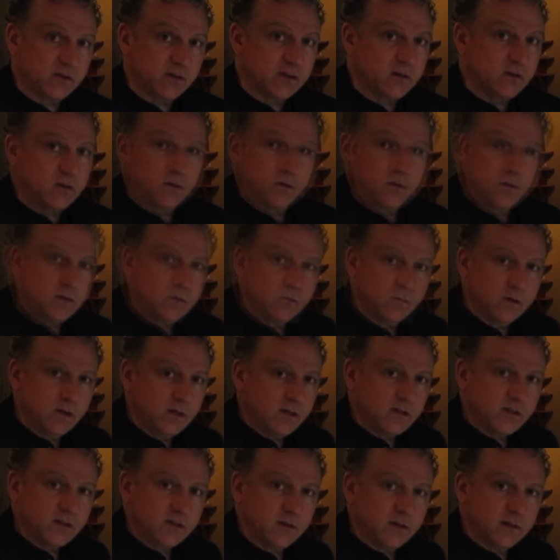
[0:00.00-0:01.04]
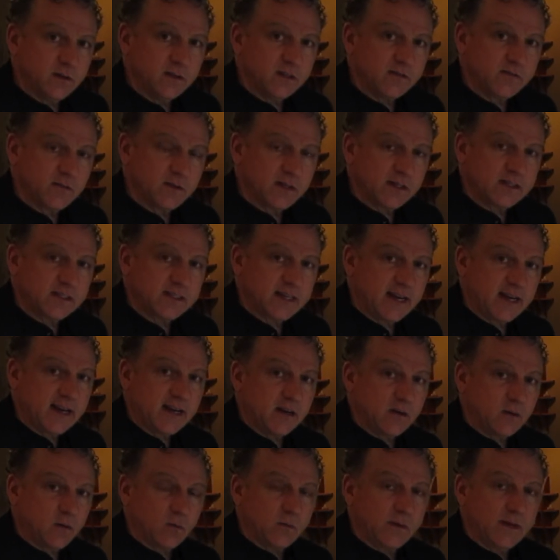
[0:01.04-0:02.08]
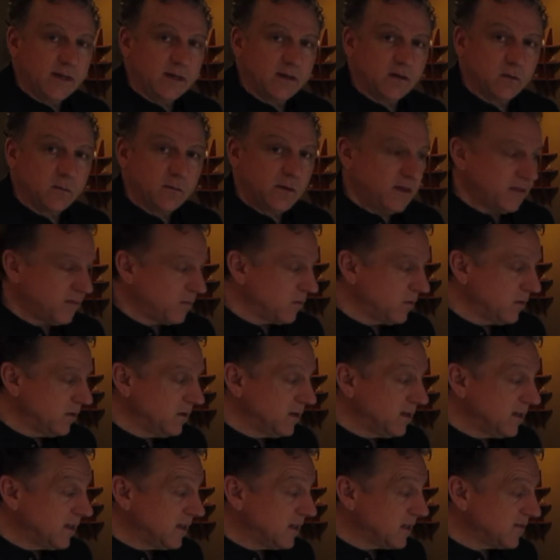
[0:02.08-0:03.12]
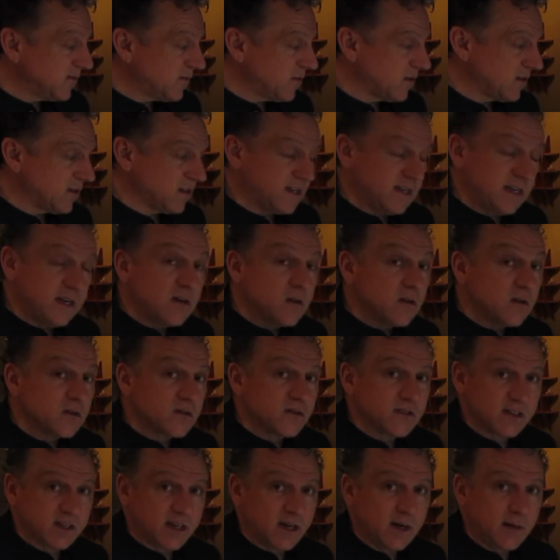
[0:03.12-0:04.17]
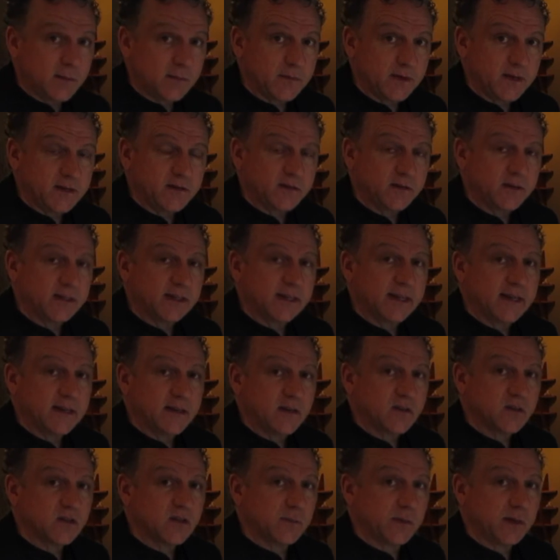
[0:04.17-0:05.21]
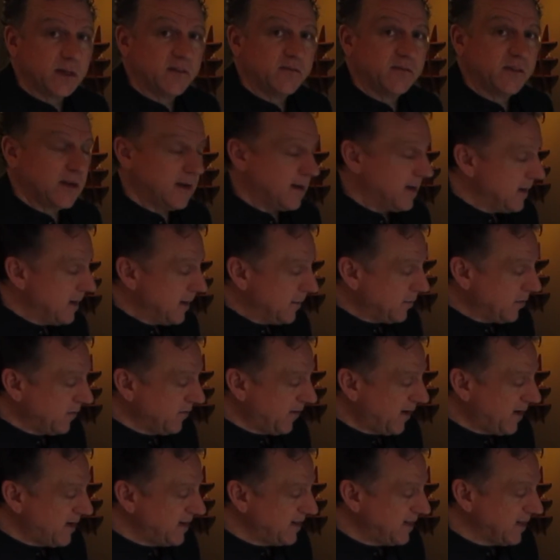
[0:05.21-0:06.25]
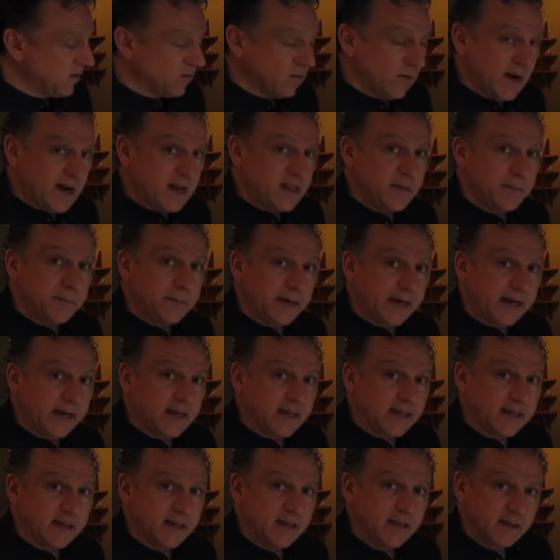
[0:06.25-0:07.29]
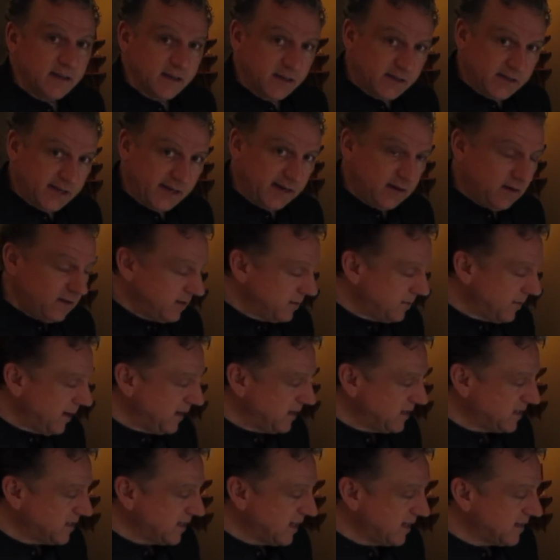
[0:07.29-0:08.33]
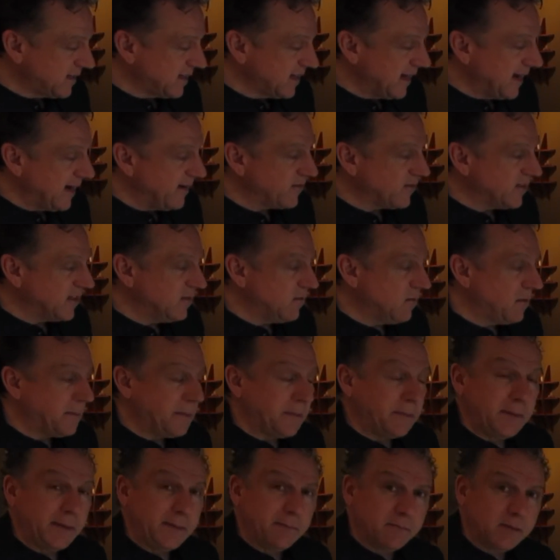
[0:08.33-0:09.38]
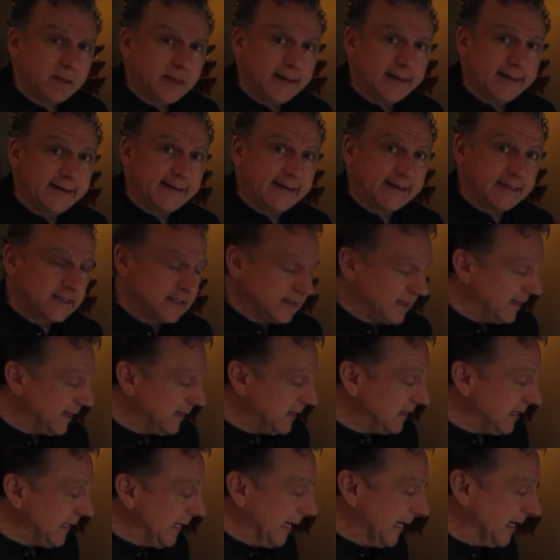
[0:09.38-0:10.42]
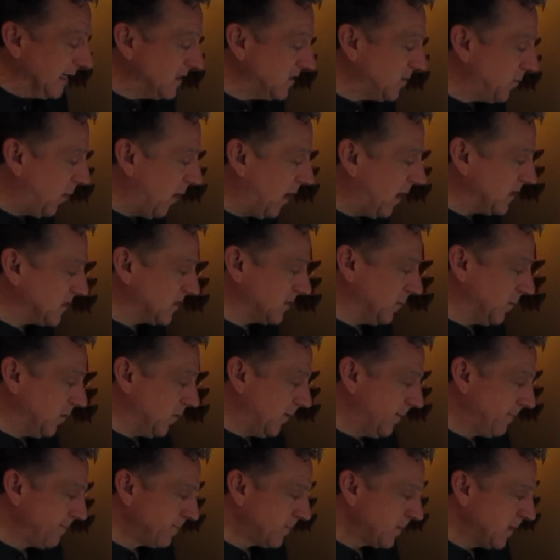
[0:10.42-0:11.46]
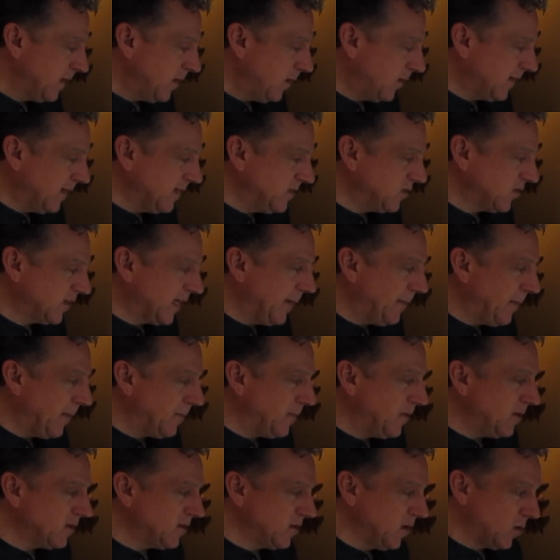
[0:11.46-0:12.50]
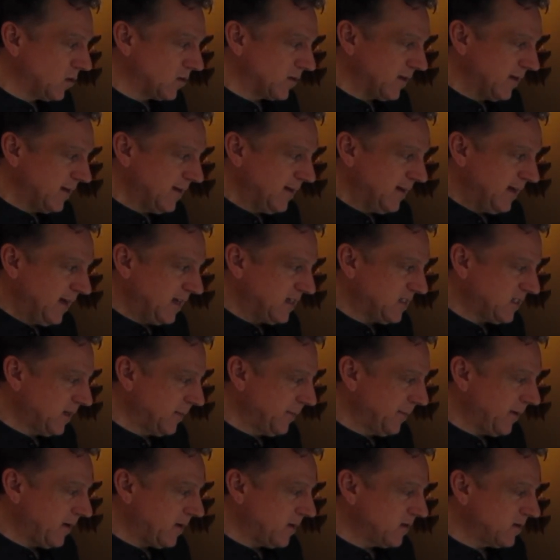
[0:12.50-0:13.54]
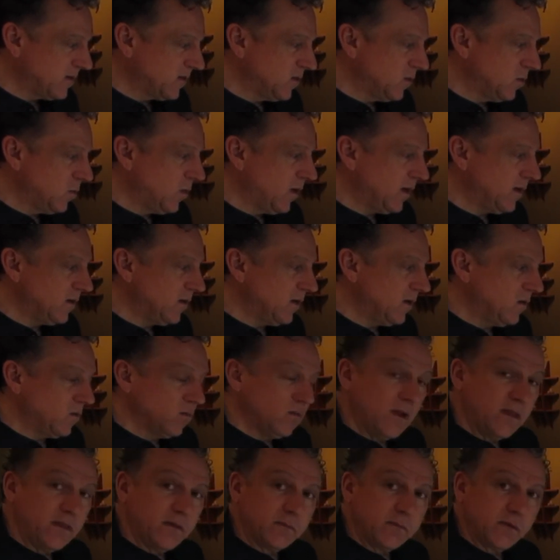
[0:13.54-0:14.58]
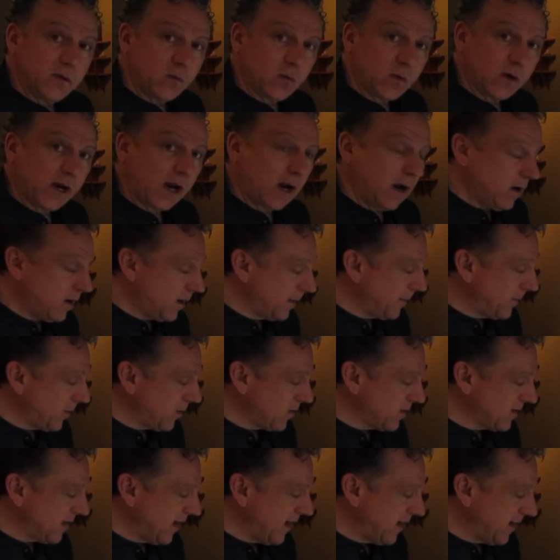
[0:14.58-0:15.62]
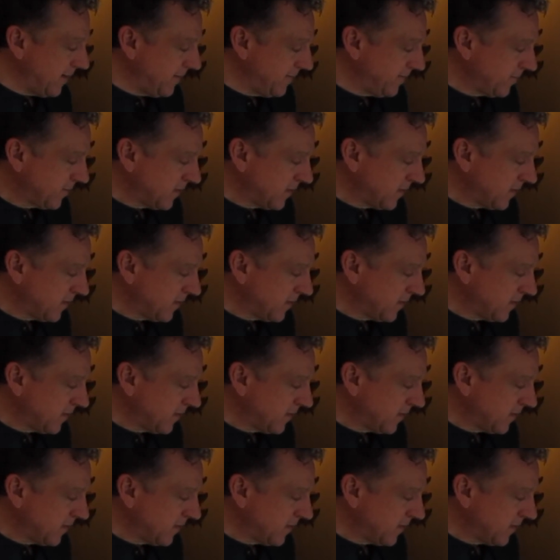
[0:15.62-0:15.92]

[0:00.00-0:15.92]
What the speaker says: We're not just learning this for the next day or week or month. We're learning this for years to come, and you're going to get years of benefit, providing that right at the beginning, you take on the mindset that everything will be played as cleanly as possible. Okay, so keep a book note as compared to what rhythm you're working on per day.